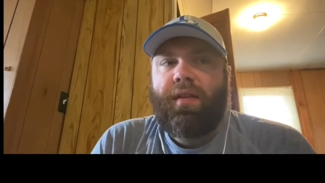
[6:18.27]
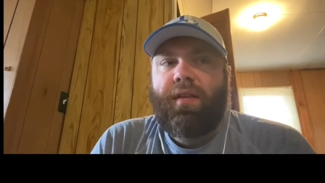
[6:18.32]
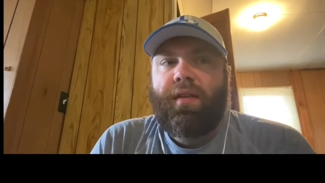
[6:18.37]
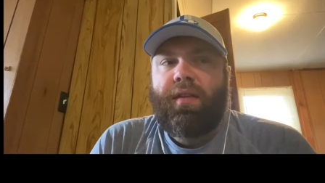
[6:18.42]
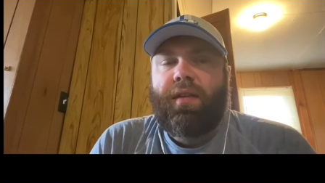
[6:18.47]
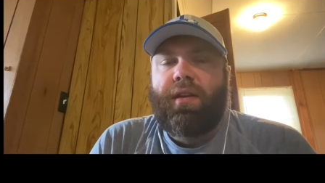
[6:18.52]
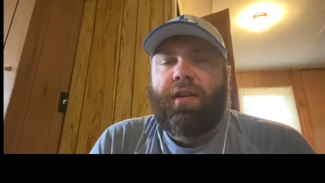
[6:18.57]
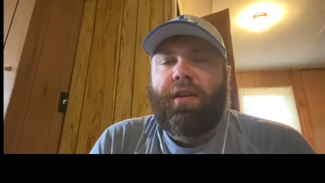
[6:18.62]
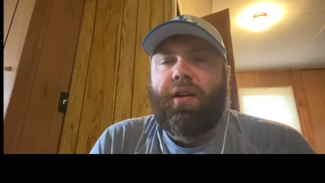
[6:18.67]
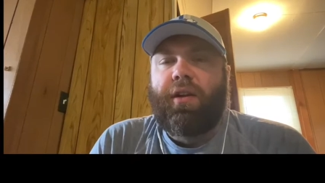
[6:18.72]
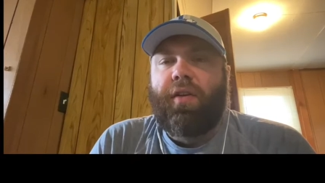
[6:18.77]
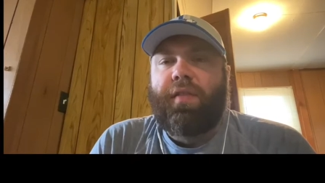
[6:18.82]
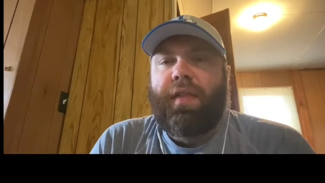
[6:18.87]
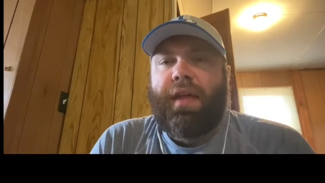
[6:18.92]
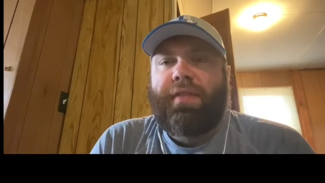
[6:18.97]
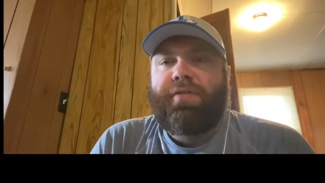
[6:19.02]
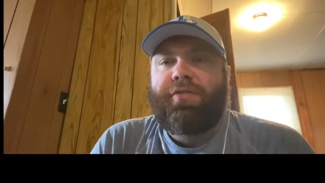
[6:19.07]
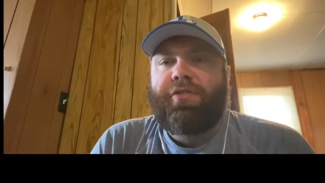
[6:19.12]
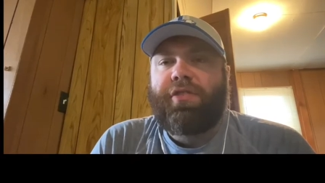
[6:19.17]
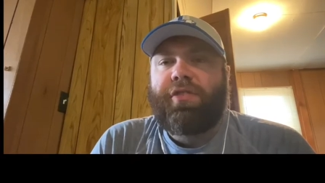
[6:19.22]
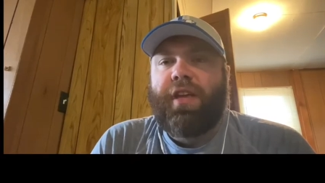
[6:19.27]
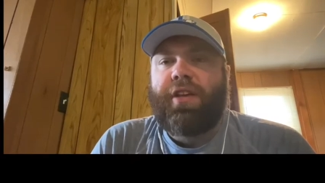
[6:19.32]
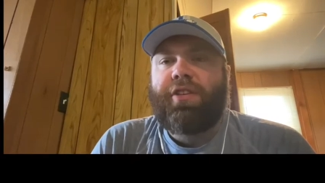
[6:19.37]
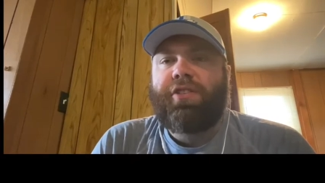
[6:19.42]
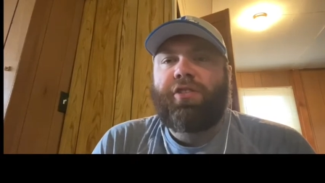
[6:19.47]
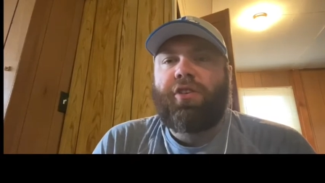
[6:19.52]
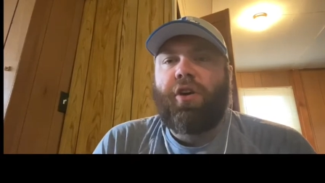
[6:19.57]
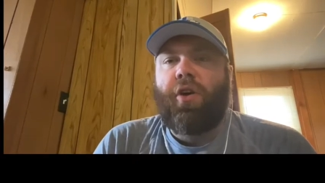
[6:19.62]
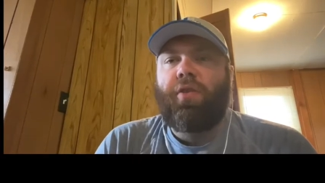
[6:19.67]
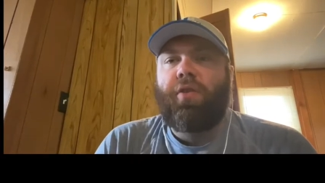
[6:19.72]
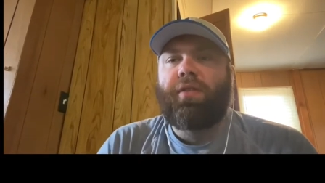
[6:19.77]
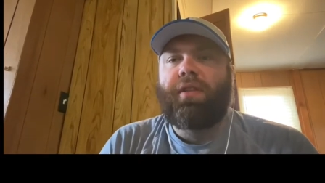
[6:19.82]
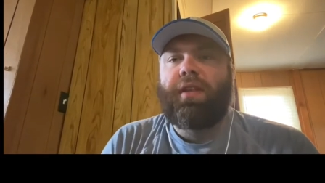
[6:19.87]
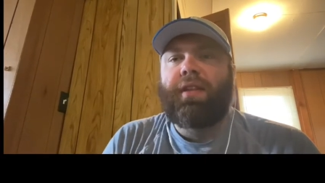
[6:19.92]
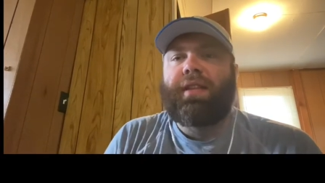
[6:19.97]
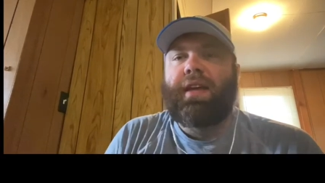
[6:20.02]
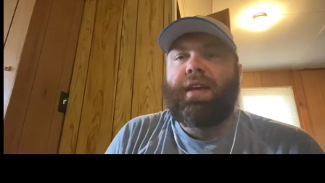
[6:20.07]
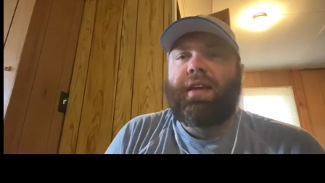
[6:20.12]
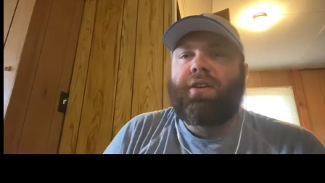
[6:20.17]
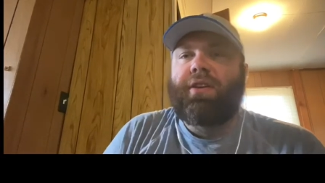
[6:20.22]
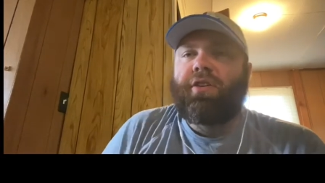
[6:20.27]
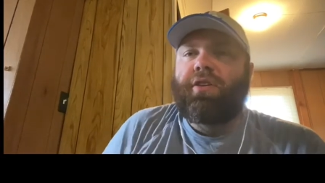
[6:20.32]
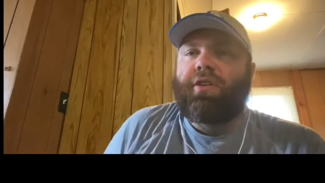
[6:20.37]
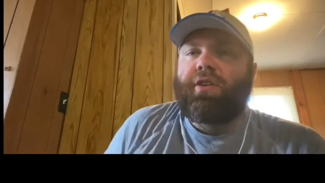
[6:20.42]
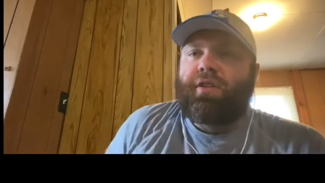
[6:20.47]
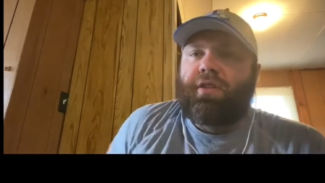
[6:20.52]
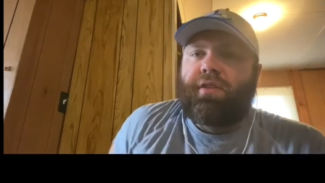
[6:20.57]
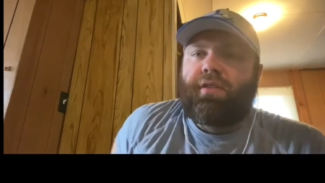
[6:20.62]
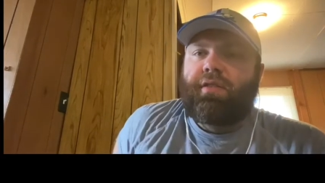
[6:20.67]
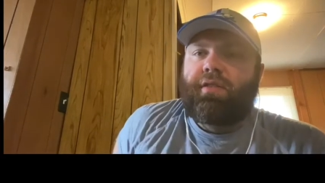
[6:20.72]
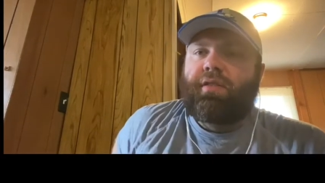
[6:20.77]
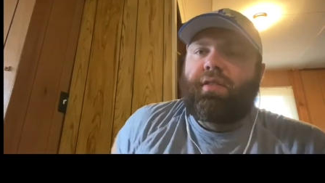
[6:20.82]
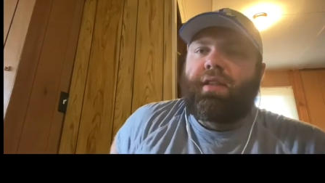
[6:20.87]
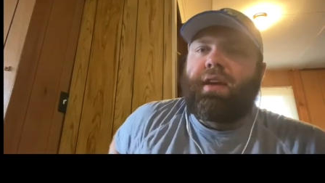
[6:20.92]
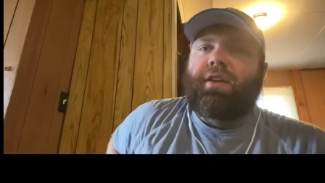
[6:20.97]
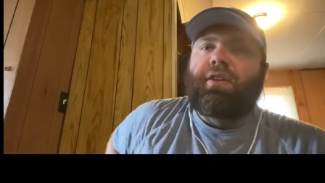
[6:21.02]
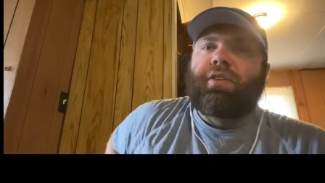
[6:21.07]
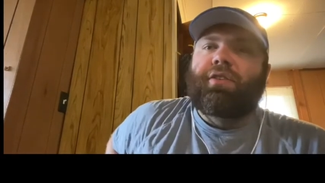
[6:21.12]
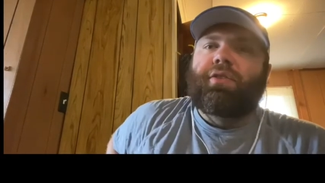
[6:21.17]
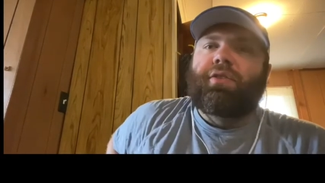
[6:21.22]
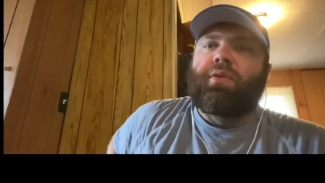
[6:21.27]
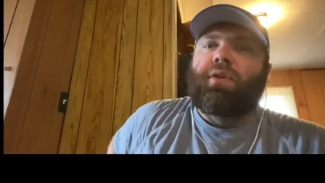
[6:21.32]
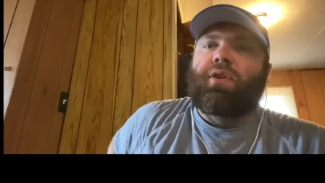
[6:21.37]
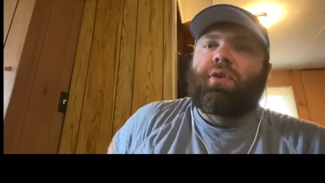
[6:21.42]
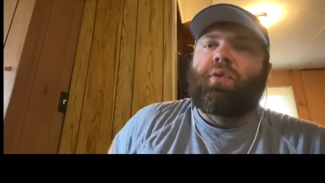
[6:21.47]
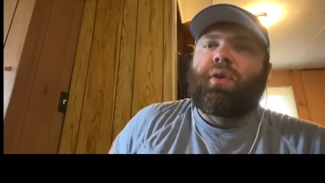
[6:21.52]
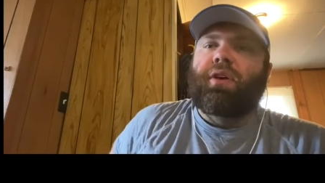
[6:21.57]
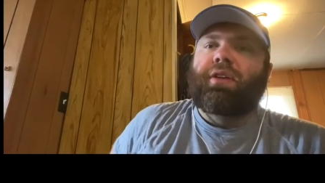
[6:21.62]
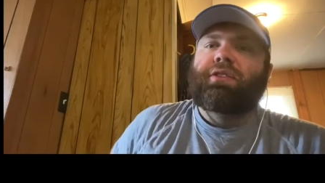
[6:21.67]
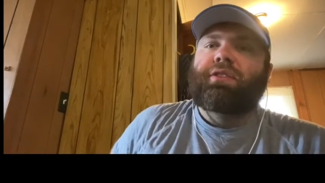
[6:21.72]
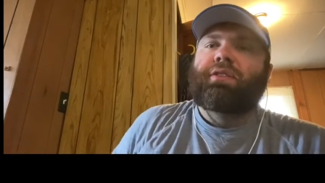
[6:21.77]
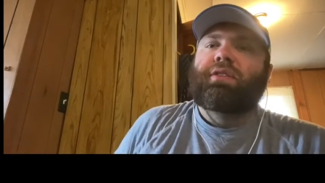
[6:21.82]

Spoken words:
They showed that they could do a quick,